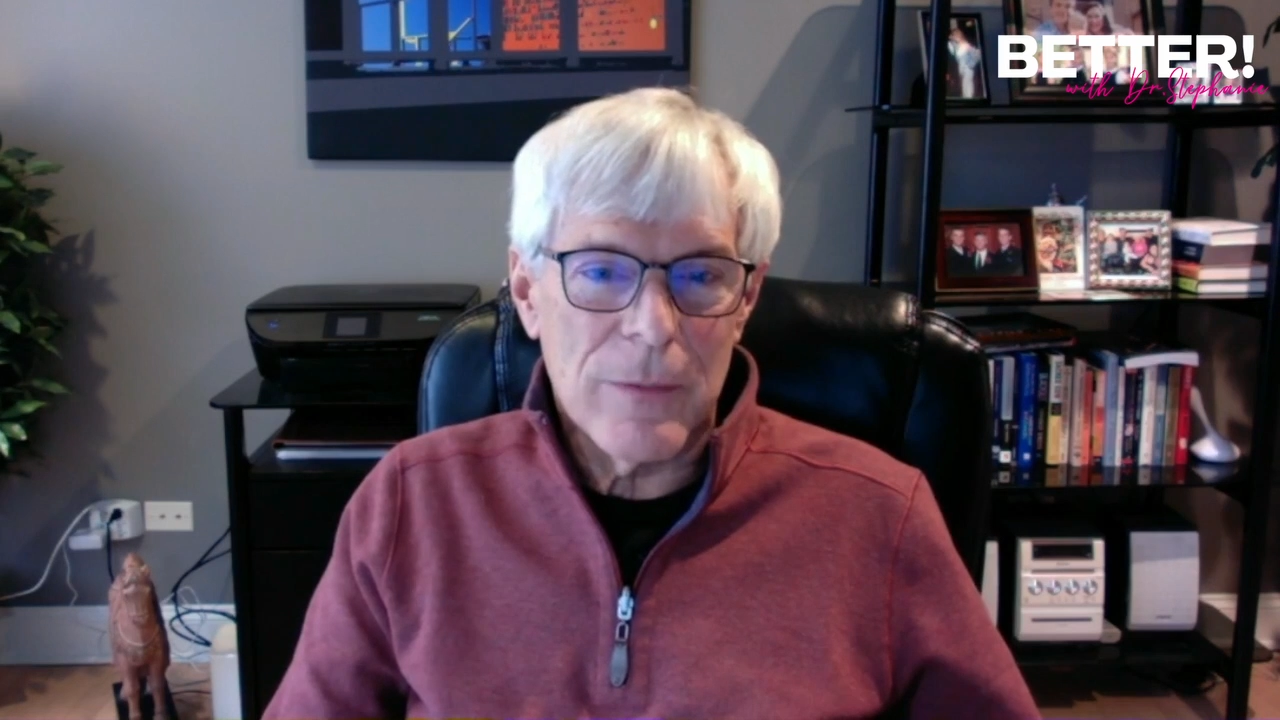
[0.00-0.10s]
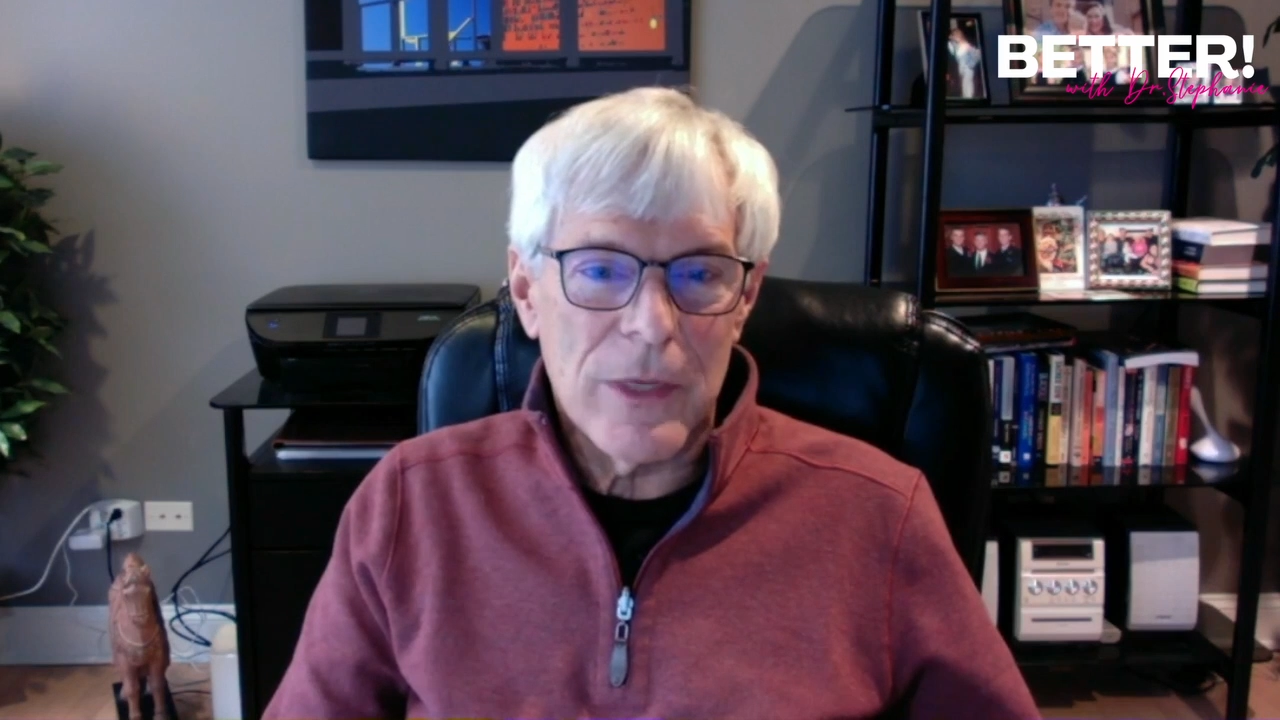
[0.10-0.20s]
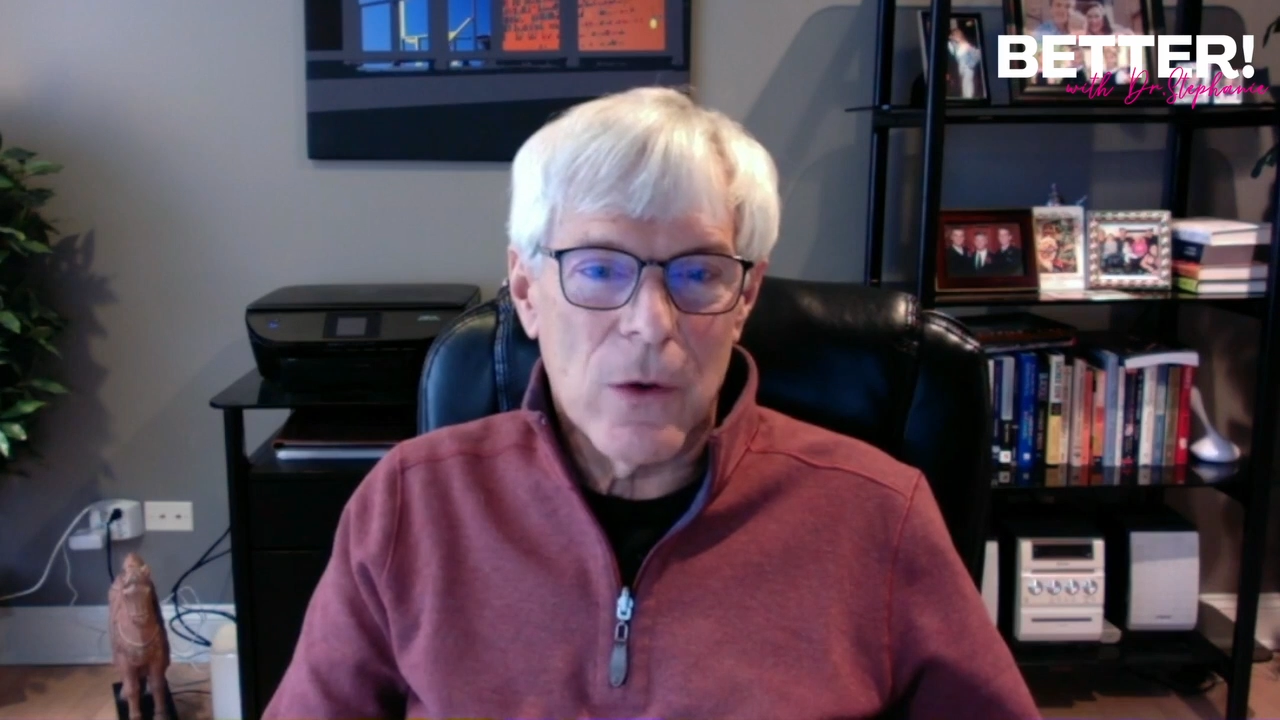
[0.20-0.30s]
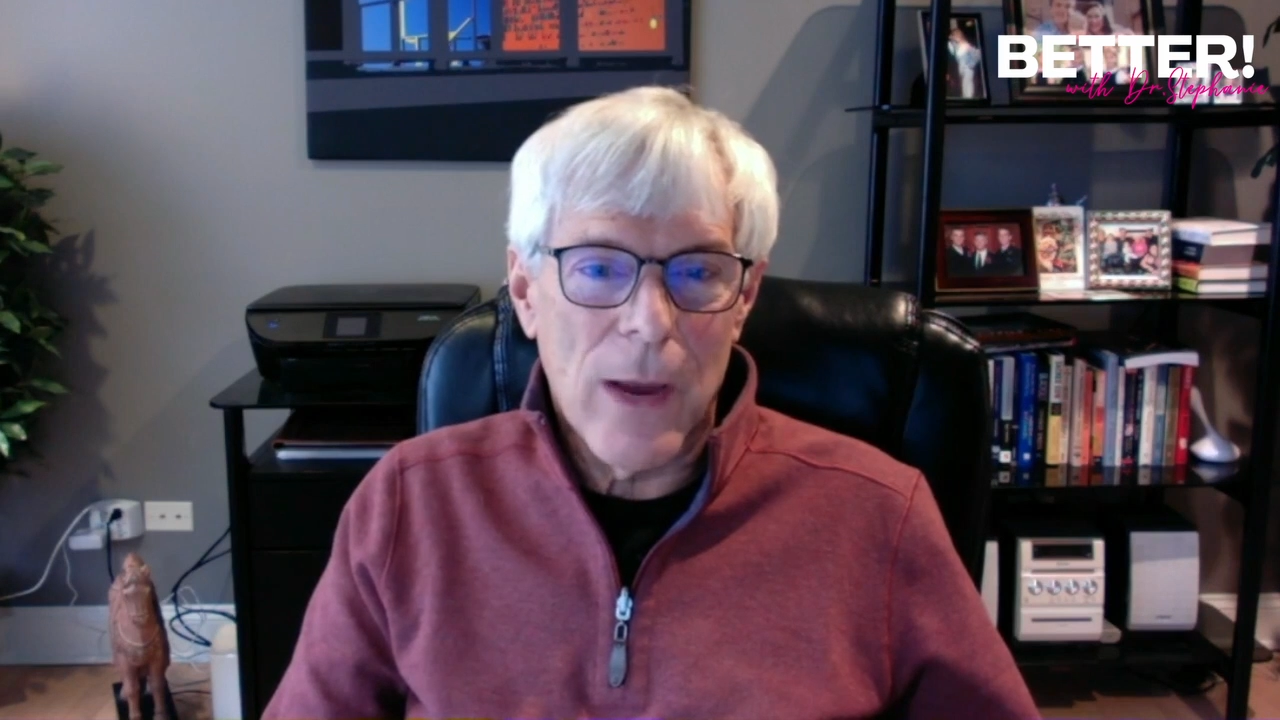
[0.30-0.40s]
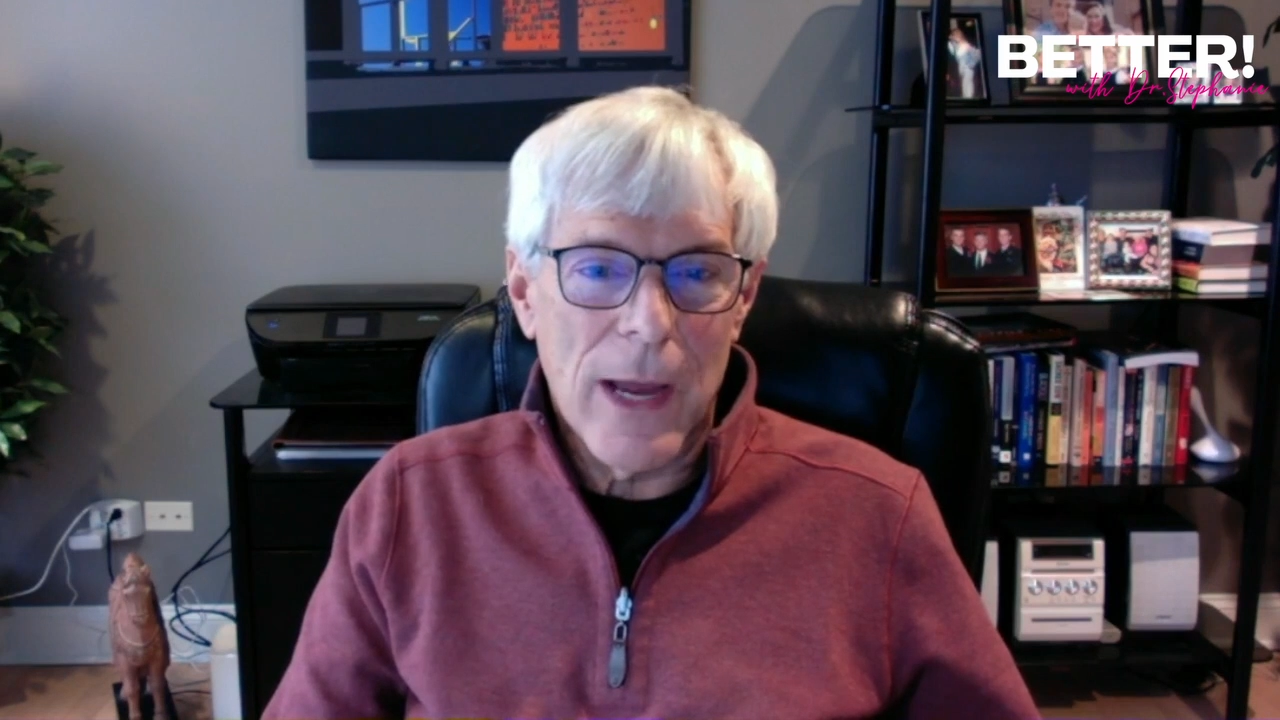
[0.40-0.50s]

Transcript: amino